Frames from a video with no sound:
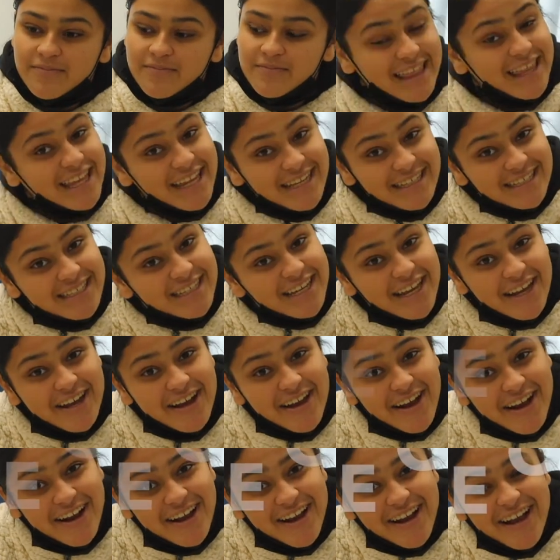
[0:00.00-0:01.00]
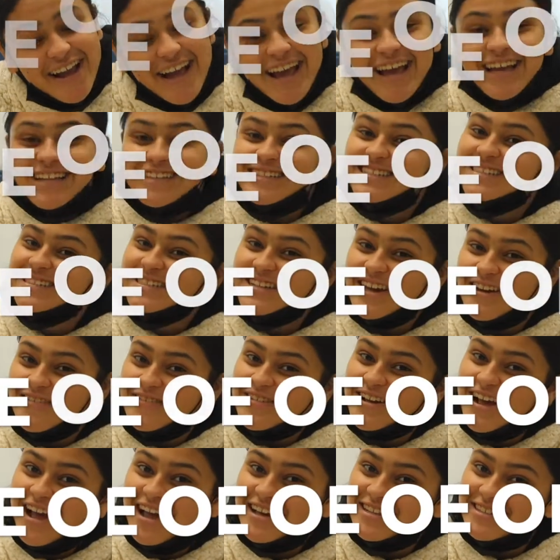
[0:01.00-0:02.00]
This year,
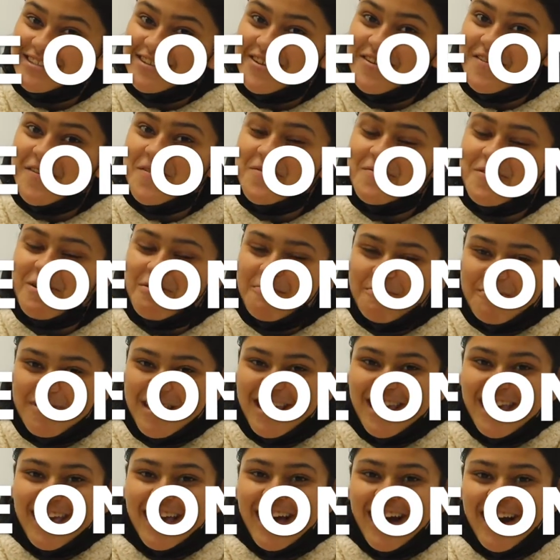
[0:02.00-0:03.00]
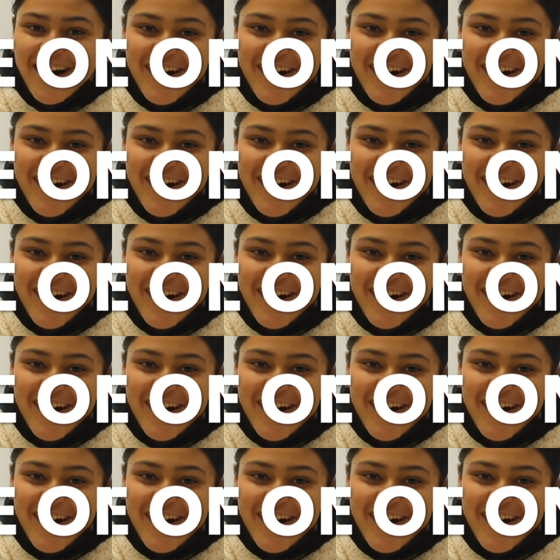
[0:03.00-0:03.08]
Discovery High School will be